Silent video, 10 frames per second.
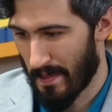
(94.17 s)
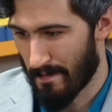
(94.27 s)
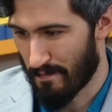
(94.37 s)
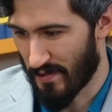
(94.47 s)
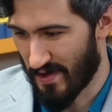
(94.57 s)

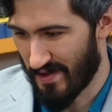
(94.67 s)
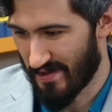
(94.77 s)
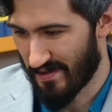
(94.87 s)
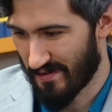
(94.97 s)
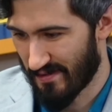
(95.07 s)
But
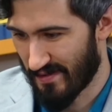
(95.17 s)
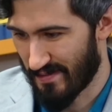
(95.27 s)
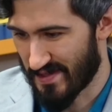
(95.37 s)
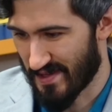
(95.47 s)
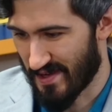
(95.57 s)
let me
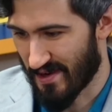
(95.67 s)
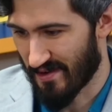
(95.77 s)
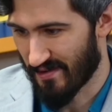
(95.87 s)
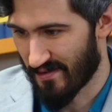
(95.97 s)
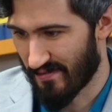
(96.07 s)
see
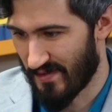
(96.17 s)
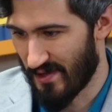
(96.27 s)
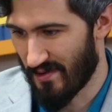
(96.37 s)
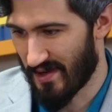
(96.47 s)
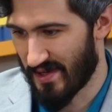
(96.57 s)
here.
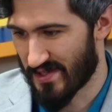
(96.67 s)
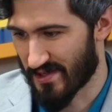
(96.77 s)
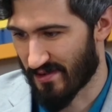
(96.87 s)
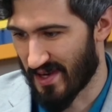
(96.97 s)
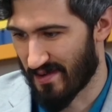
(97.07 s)
View on
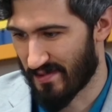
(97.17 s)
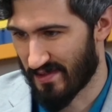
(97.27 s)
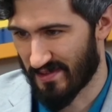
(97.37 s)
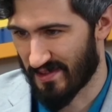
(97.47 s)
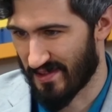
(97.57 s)
Instagram.
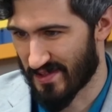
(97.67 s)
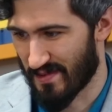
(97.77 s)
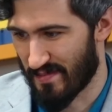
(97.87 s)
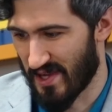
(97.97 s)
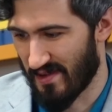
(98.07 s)
Oh, it's
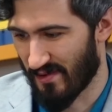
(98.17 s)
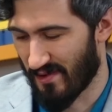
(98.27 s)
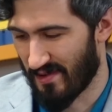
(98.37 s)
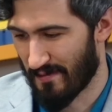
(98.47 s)
gonna be painful.